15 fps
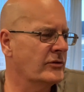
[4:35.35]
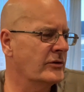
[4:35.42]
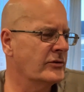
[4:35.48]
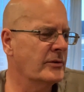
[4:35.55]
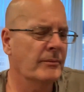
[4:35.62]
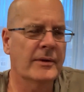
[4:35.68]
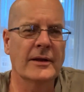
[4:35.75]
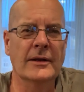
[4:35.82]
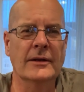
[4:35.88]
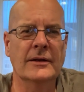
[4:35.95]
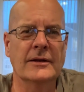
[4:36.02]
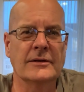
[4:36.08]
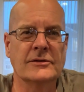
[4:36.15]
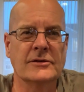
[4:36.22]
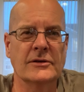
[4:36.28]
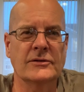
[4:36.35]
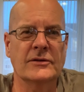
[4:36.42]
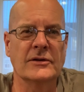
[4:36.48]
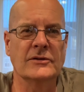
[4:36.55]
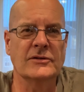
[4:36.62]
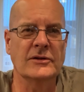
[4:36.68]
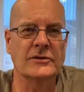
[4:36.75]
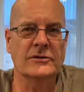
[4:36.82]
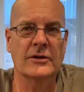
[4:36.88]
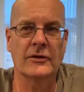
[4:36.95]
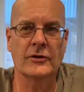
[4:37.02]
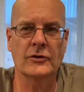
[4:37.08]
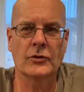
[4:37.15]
There's some inconsistencies to the